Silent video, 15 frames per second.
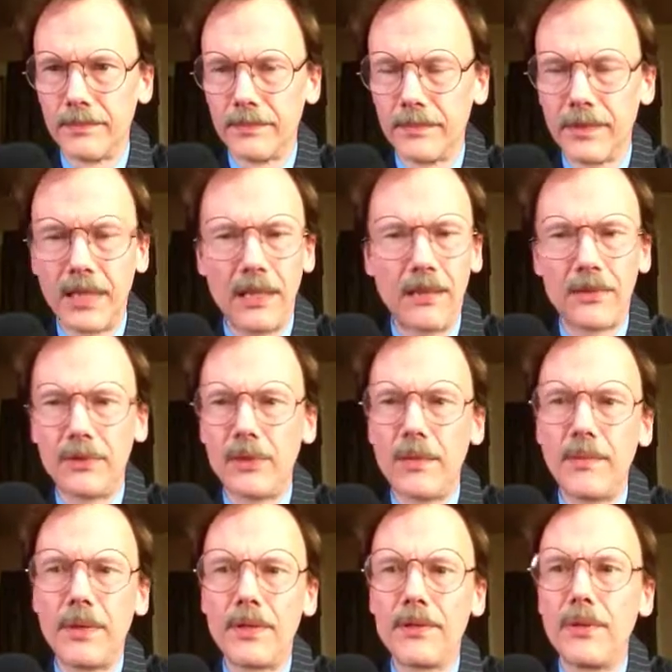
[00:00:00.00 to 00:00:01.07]
Donald
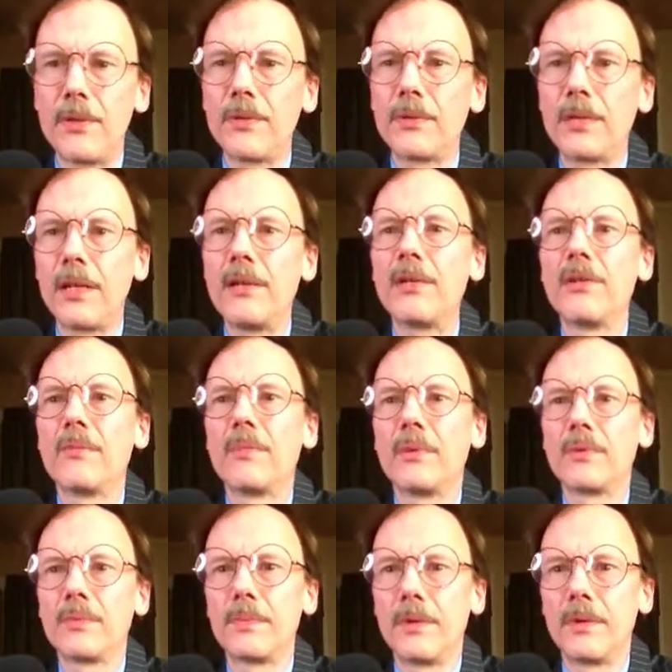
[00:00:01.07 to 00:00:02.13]
Trump has no intention of
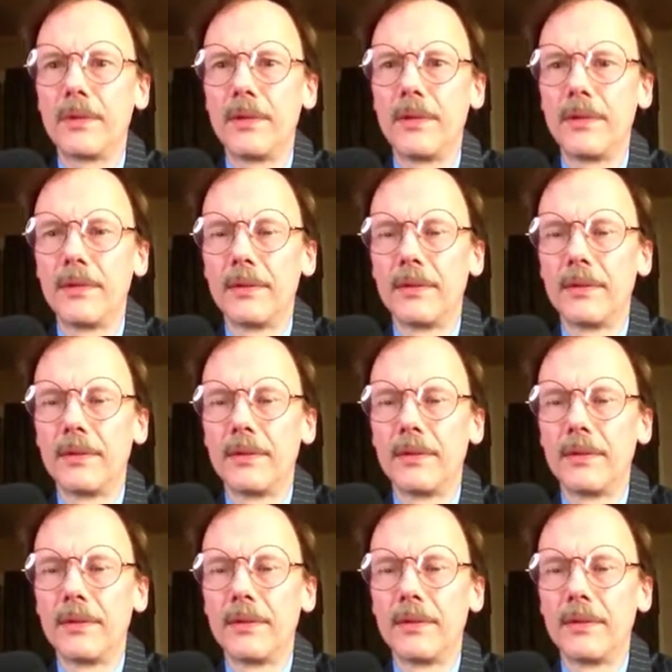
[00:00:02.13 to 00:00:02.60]
postponing